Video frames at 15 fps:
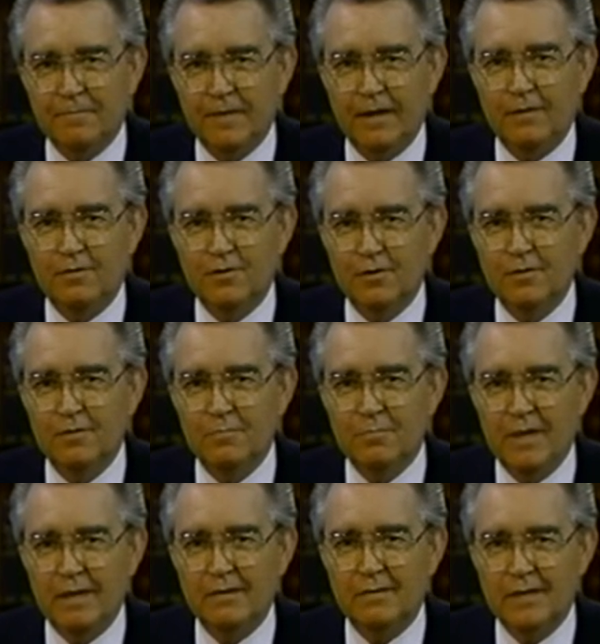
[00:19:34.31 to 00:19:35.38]
they
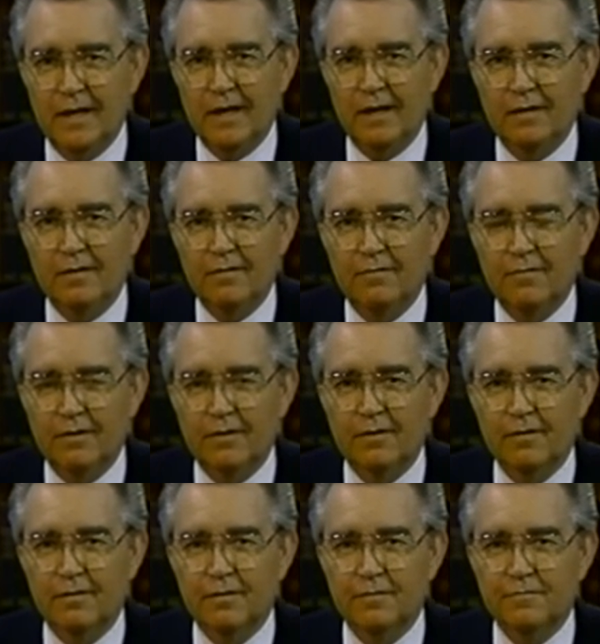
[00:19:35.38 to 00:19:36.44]
couldn't maintain
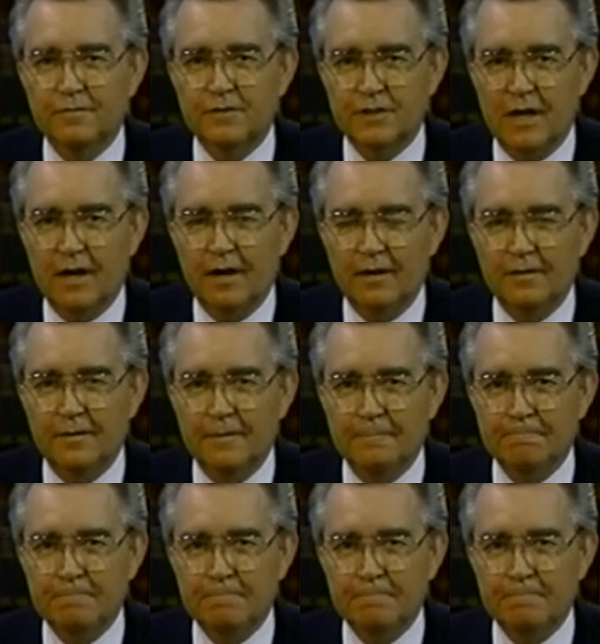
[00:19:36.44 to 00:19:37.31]
their facade.